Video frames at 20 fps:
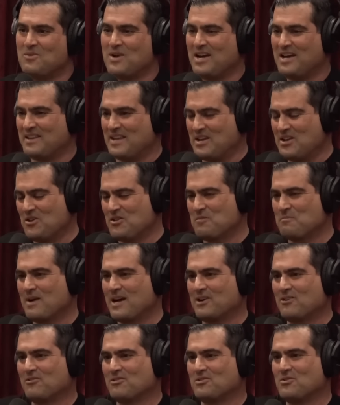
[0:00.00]
whale. And they know the
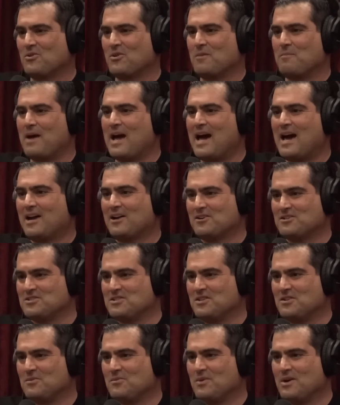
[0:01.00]
migratory patterns
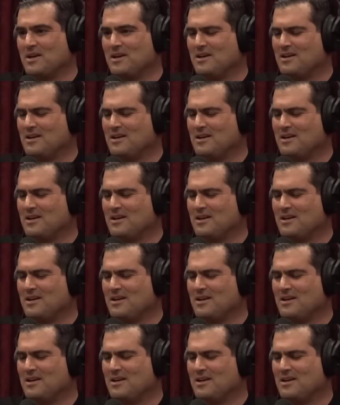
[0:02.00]
of the whale.